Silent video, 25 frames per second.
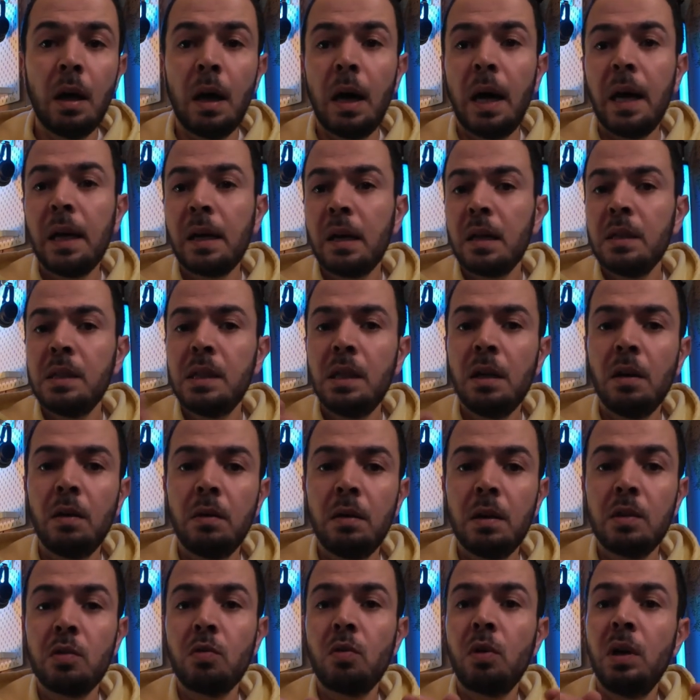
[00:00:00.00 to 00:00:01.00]
I can see
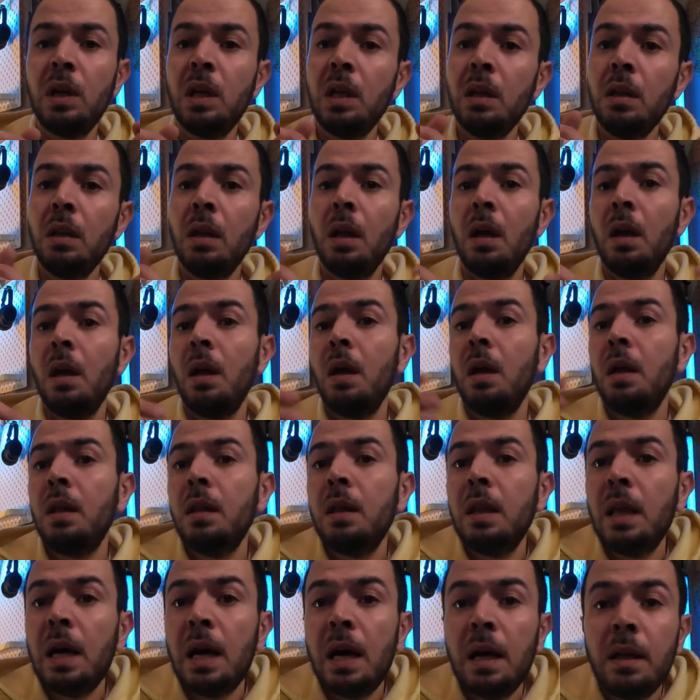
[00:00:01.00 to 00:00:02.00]
on the screen
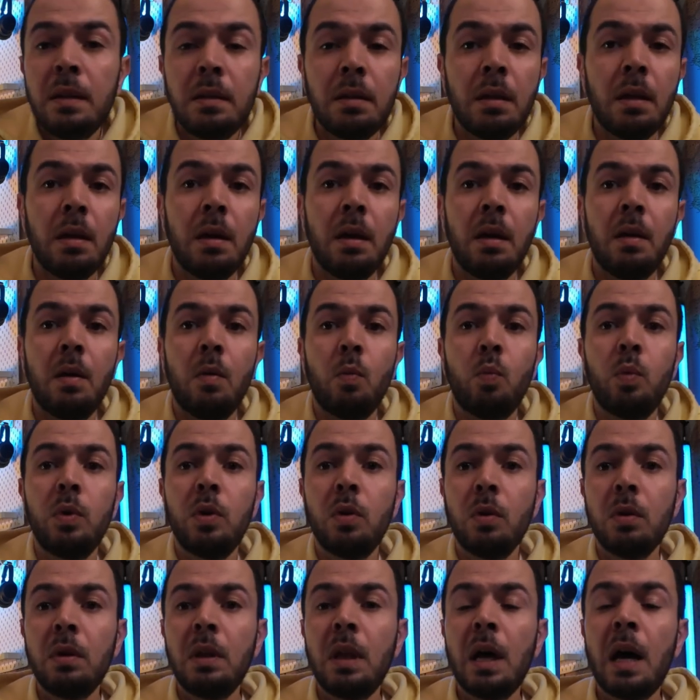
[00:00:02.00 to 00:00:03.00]
that we
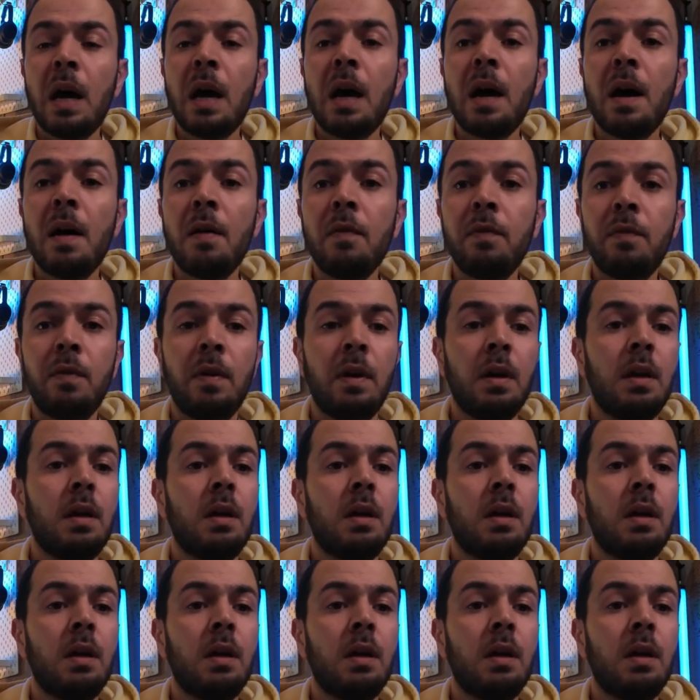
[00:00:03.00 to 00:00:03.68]
don't have